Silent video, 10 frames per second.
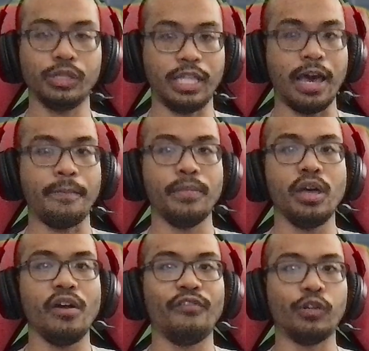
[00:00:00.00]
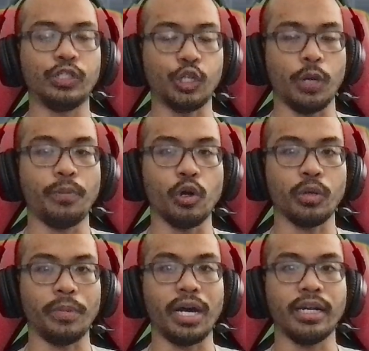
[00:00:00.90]
them for certain
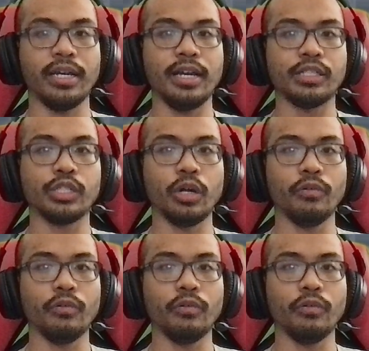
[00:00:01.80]
Pokemon. So